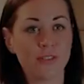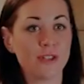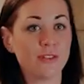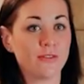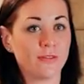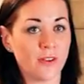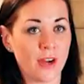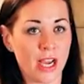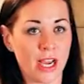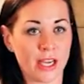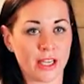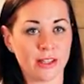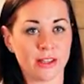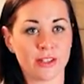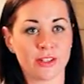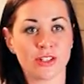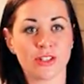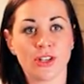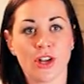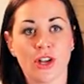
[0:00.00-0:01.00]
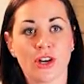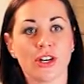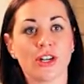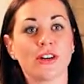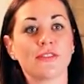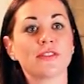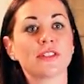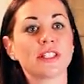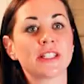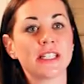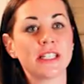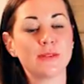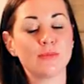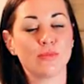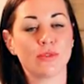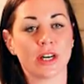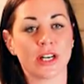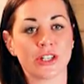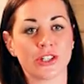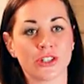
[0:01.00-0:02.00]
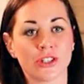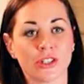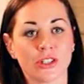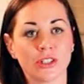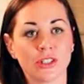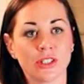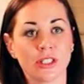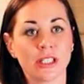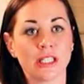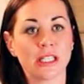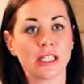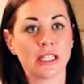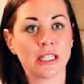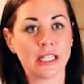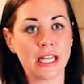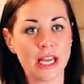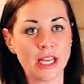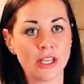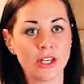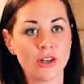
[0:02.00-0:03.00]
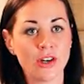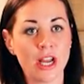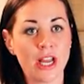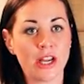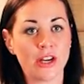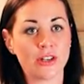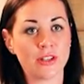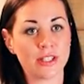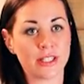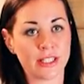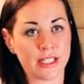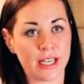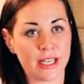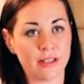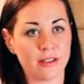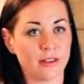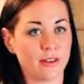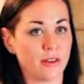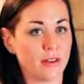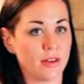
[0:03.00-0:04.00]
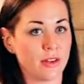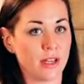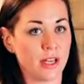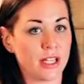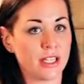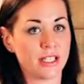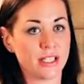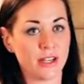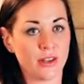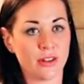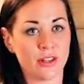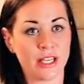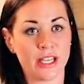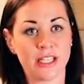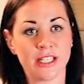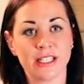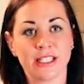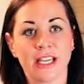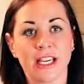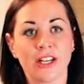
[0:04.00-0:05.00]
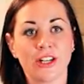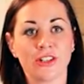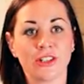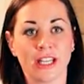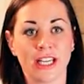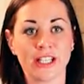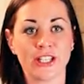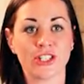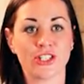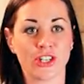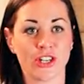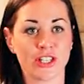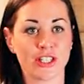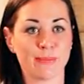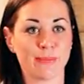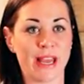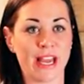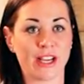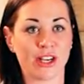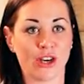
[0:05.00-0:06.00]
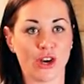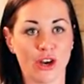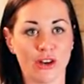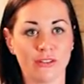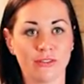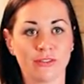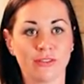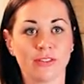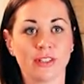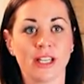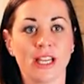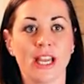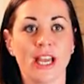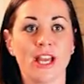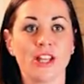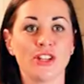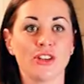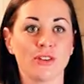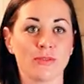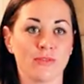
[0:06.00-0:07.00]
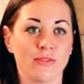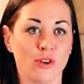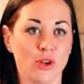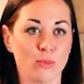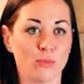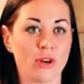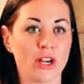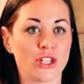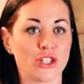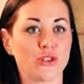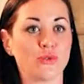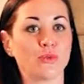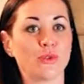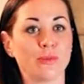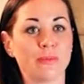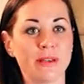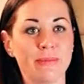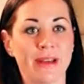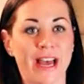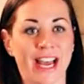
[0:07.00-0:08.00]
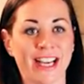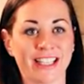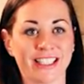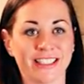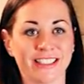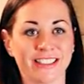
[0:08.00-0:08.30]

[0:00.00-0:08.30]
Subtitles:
you find there's not enough steam pressure, let your iron sit until the indicator light shuts back off and your full pressure will be back.